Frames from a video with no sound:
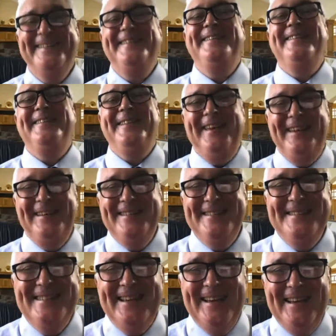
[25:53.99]
you
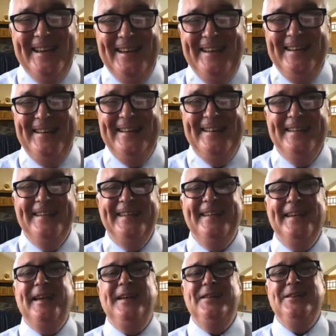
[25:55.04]
entertain,
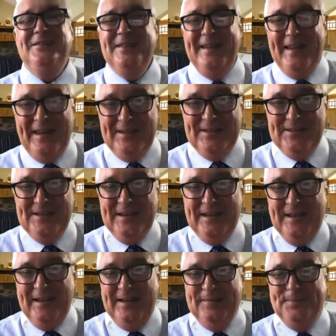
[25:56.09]
and you
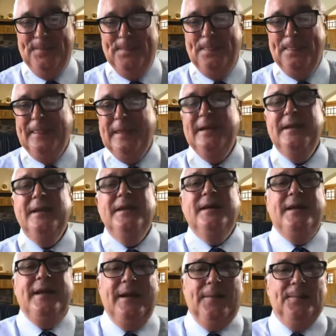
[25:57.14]
educate.
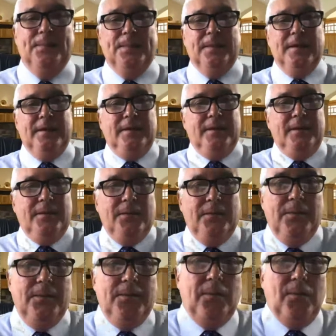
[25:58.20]
Now,
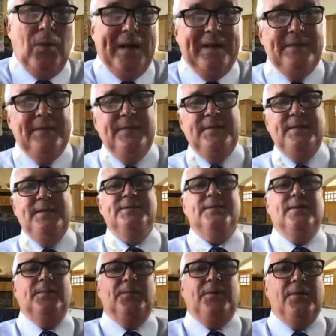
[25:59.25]
one of the things
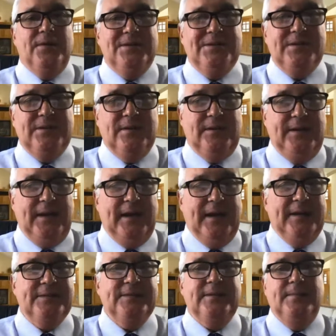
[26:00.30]
I'm constantly
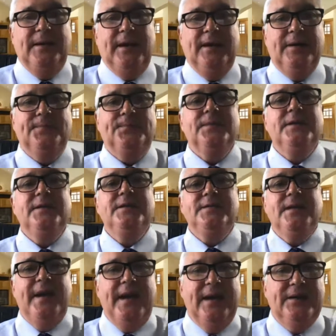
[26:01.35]
asked about is
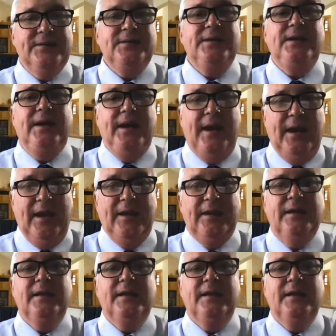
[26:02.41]
how to get